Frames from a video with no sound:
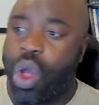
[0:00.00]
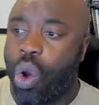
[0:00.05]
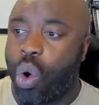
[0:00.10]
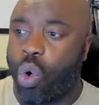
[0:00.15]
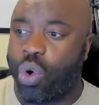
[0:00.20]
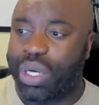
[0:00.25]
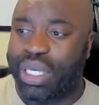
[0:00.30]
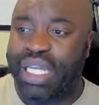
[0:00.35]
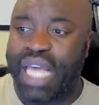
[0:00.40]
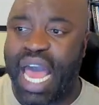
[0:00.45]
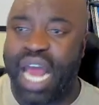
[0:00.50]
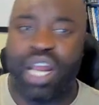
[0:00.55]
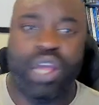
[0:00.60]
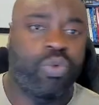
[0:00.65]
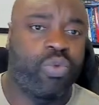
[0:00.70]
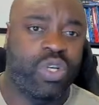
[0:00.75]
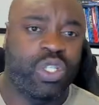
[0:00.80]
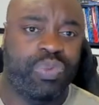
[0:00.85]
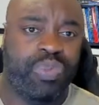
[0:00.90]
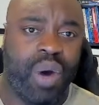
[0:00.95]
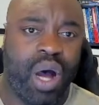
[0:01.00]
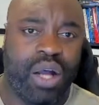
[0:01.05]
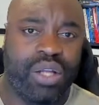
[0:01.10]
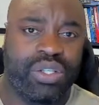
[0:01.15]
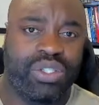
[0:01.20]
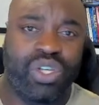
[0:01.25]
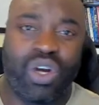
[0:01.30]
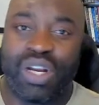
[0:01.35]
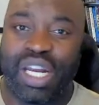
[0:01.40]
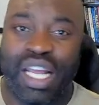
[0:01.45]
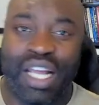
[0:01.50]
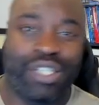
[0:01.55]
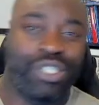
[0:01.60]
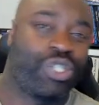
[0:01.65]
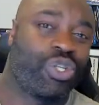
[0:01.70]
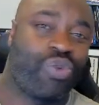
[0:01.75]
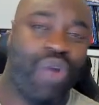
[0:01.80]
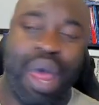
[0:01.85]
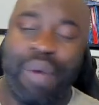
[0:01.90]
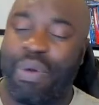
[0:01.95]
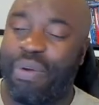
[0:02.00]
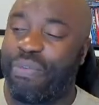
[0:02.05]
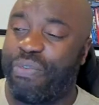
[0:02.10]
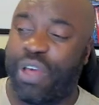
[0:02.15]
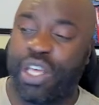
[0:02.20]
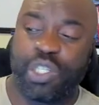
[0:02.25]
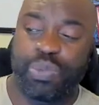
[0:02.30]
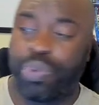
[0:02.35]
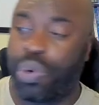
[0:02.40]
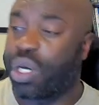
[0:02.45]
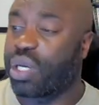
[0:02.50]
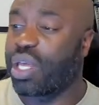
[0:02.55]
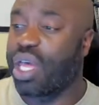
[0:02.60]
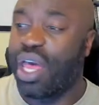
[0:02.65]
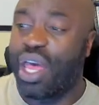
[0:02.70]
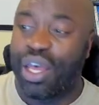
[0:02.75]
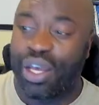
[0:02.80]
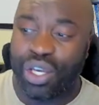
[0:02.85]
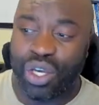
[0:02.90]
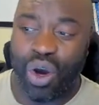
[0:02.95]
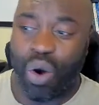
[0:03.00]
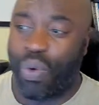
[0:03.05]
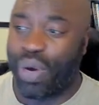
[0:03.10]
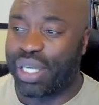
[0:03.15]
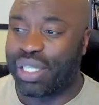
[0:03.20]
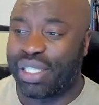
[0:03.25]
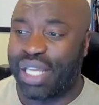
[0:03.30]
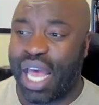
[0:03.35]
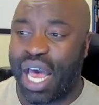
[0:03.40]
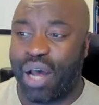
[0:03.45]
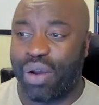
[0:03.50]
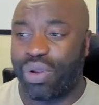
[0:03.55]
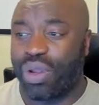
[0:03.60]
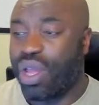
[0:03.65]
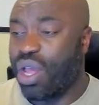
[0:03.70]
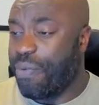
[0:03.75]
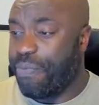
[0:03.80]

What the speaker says: organic response on Instagram and Facebook going down.